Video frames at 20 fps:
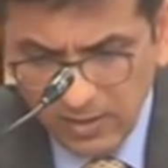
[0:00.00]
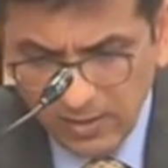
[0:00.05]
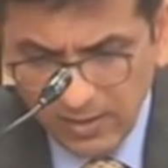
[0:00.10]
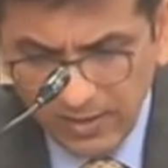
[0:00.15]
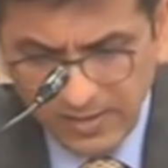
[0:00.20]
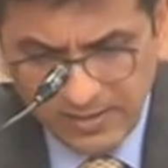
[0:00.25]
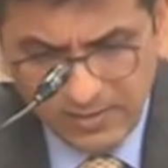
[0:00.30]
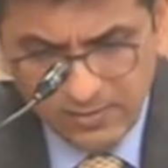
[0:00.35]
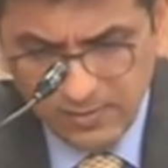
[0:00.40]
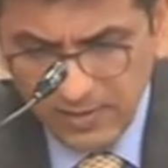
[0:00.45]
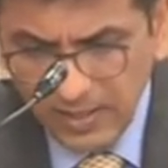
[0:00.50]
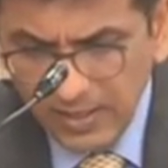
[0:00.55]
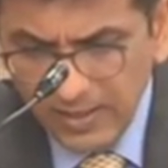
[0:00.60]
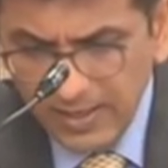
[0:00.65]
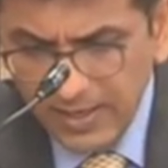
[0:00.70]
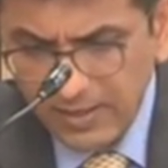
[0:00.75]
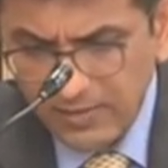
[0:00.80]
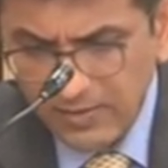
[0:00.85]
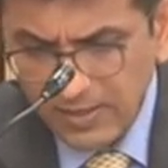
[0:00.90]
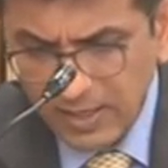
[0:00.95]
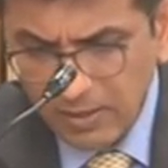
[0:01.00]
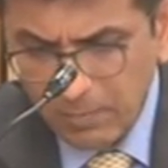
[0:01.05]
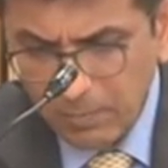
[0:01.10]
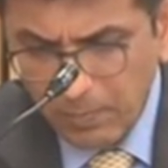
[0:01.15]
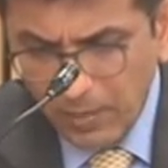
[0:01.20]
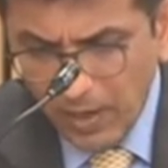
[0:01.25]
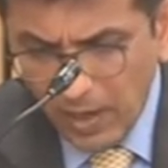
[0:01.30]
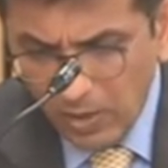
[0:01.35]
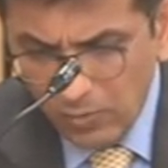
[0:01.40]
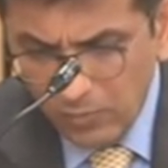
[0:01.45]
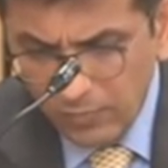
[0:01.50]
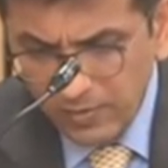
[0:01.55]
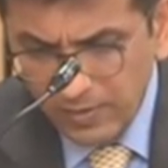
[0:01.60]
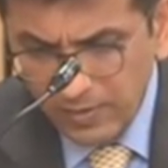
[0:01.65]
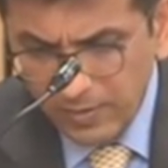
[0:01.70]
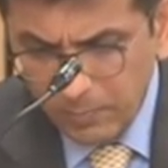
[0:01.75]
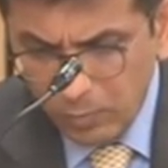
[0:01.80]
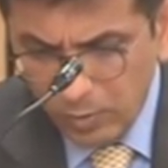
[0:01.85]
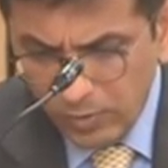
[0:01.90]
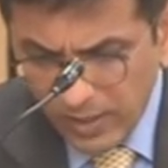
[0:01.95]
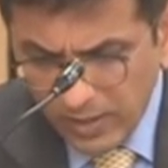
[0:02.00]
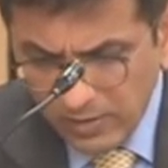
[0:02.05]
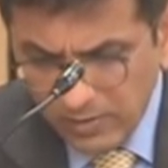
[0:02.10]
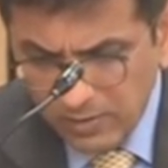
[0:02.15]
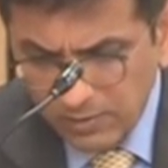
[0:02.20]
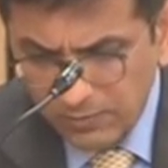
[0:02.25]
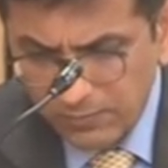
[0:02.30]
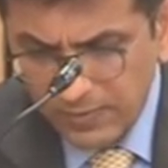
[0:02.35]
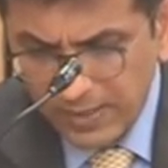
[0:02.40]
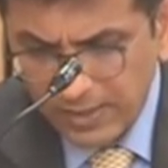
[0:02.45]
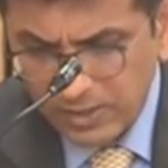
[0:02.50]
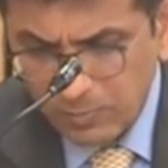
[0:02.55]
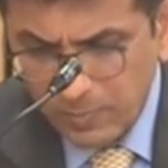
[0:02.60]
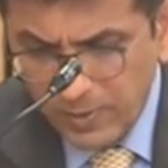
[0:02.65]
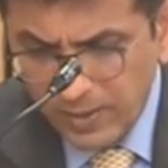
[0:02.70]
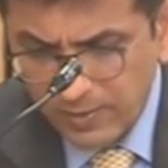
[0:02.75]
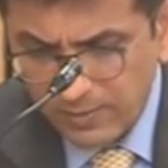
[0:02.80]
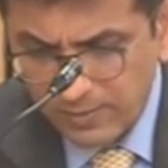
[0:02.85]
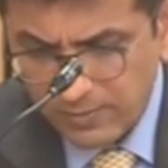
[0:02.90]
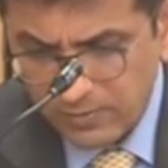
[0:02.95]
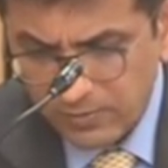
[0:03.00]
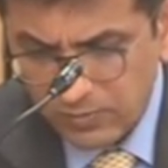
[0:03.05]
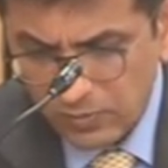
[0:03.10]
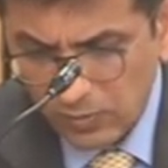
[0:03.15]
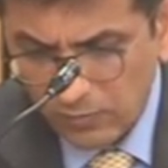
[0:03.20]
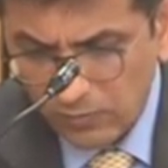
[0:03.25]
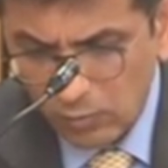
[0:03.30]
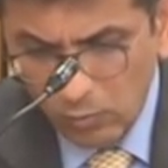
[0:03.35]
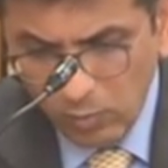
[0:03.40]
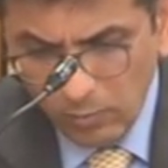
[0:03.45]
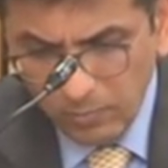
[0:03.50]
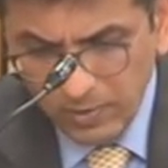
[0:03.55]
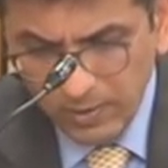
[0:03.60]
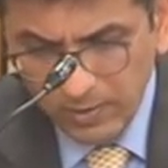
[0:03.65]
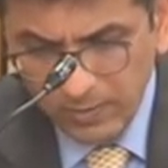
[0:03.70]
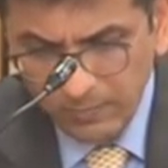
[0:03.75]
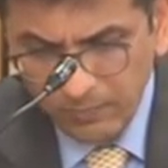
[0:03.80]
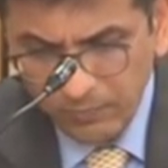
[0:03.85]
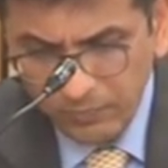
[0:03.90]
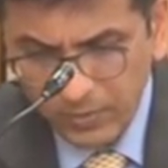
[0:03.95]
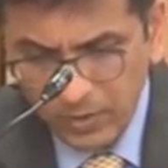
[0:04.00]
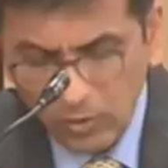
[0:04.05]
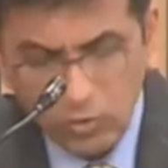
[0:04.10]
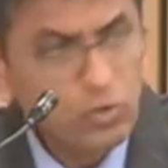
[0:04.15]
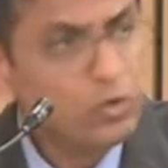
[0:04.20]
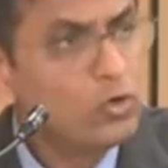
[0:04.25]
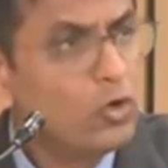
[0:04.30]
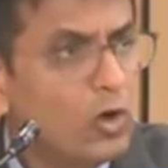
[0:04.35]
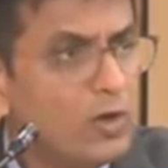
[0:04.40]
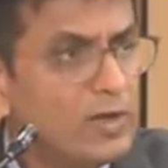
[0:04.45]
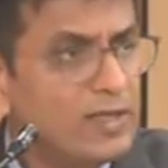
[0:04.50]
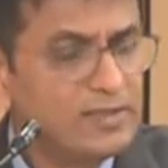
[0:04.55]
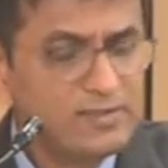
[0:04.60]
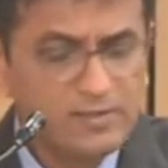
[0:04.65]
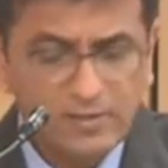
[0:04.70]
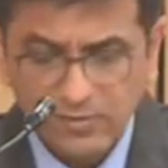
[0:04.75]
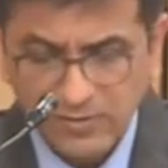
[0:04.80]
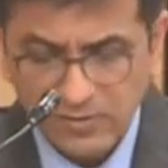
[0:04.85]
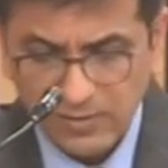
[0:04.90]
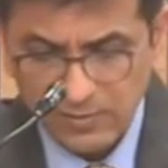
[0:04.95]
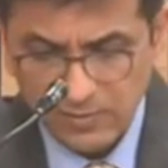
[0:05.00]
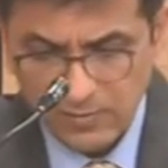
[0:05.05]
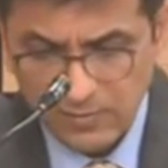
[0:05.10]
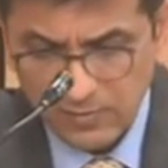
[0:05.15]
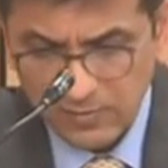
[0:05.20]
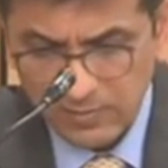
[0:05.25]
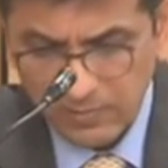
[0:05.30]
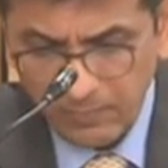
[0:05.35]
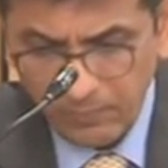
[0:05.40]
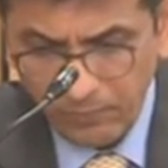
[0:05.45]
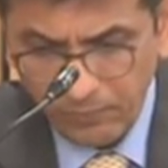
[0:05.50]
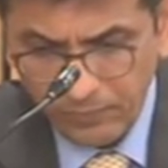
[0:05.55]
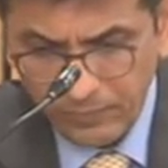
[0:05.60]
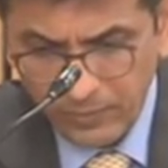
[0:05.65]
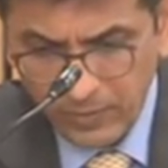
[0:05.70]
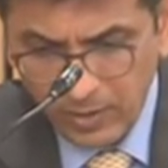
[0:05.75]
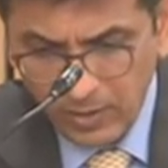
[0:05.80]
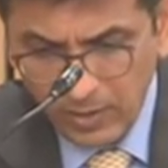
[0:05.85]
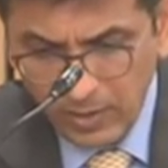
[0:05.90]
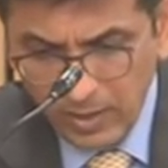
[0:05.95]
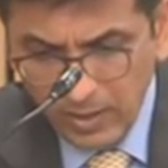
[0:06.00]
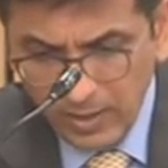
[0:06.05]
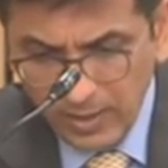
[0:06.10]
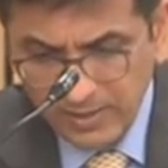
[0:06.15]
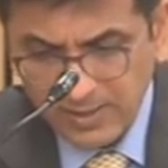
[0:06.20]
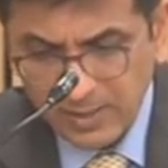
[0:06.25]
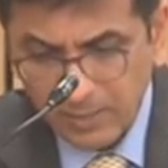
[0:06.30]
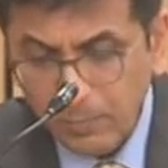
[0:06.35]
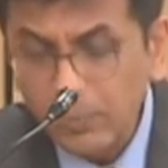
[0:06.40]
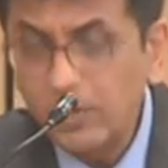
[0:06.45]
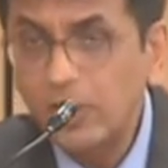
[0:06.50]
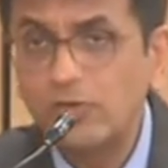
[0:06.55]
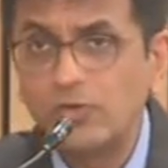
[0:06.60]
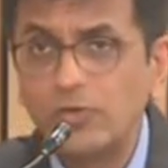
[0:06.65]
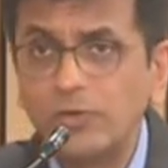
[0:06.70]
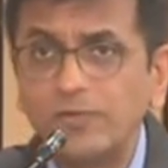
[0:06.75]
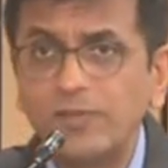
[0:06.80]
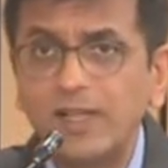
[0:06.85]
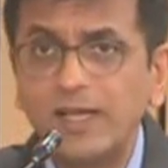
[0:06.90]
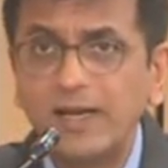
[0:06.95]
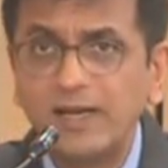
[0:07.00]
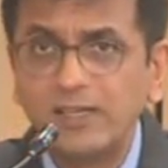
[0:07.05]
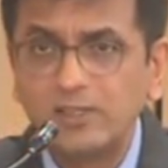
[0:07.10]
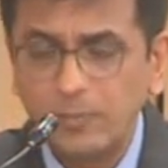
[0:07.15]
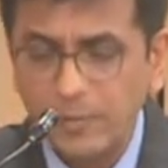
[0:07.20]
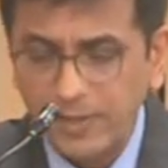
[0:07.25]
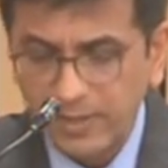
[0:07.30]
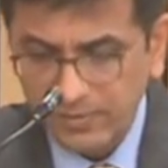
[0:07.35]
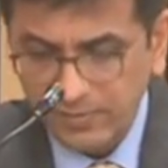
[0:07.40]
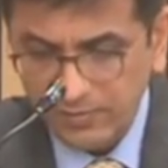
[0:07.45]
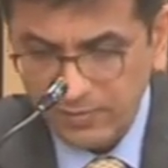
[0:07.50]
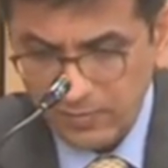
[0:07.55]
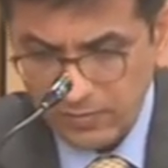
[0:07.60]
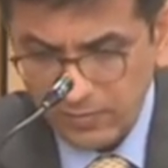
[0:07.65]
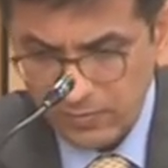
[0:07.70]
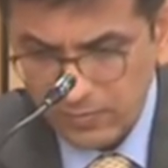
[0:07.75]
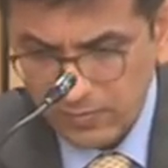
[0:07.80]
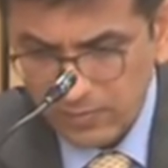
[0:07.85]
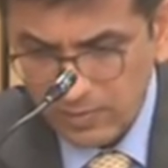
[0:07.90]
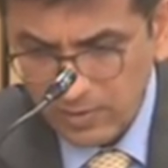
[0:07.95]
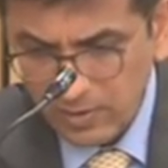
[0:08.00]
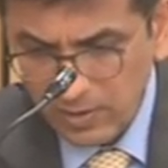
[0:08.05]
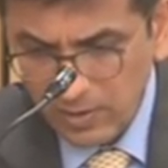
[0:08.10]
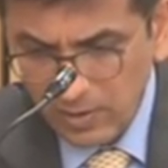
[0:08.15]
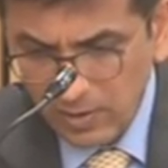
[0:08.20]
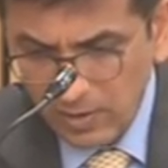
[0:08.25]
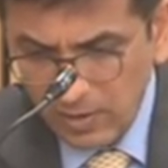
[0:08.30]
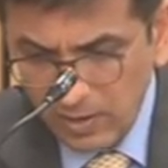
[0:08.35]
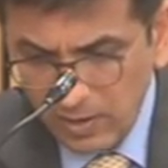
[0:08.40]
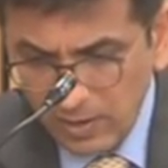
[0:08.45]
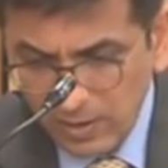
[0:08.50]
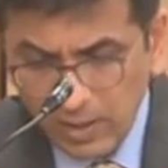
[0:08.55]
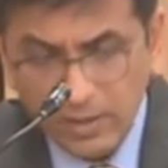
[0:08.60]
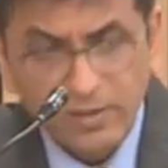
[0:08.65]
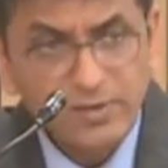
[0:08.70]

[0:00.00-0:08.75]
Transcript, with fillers: thus relegating a part of the reproductive experience of the woman to non existence, a suppression of their experiences. The